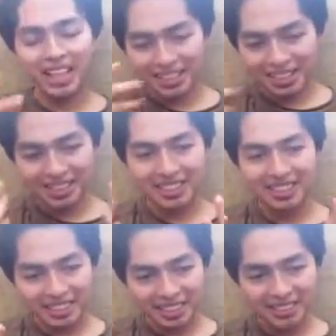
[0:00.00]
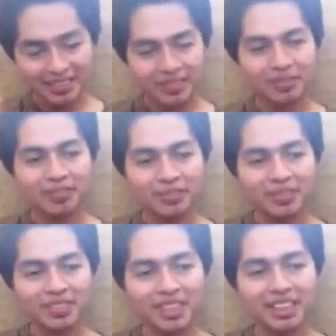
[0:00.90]
I just
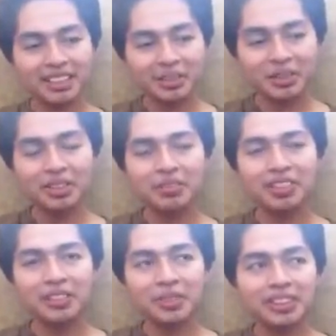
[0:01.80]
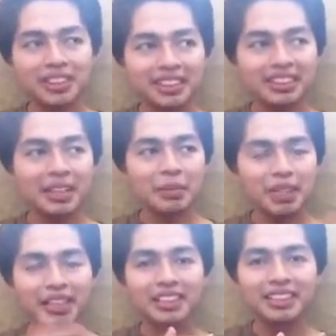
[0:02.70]
it's like what the fuck when did this happen
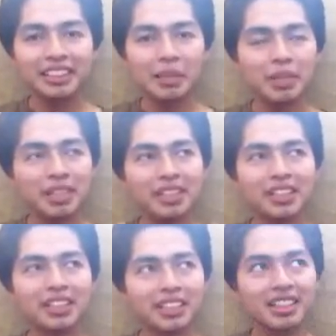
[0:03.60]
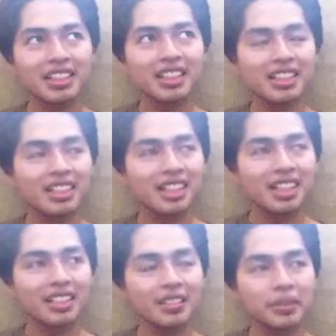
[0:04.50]
how could this happen
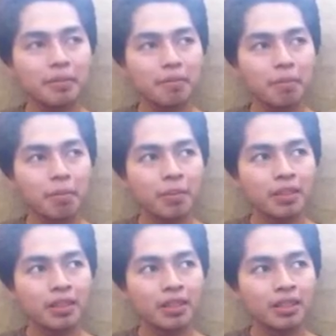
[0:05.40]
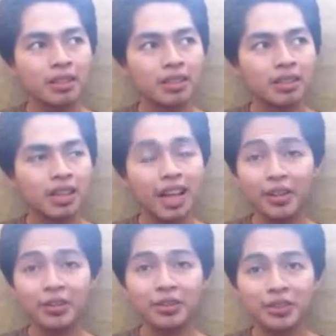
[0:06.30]
and I
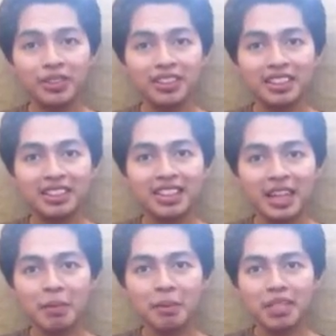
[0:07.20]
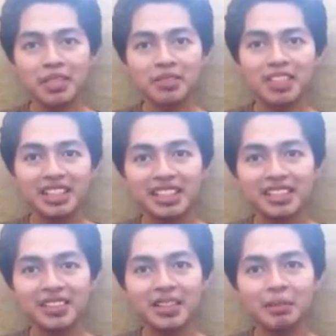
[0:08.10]
don't know you this could happen because of
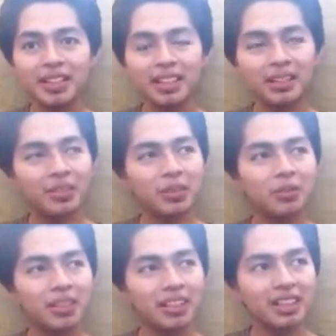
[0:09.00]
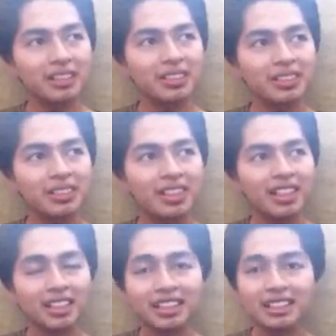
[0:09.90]
this you know what I mean like oh what you
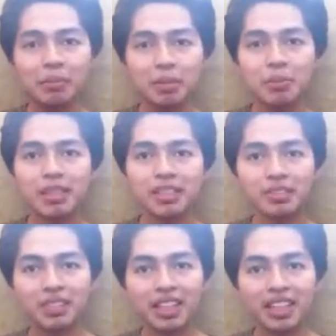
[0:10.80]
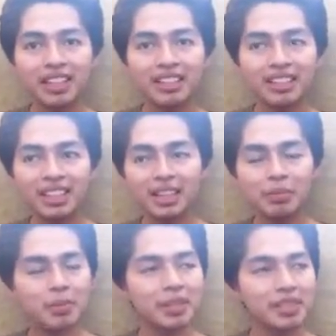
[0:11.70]
this happens because of that and that
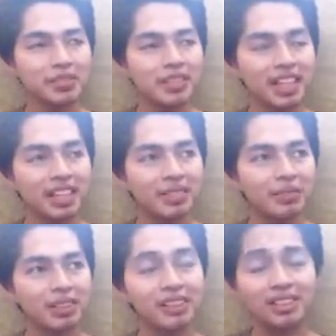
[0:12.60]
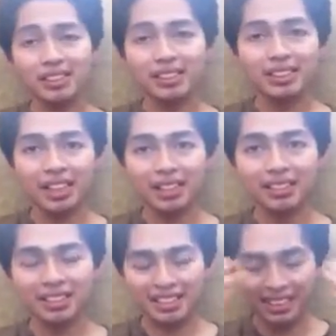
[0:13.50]
happens because of that what hot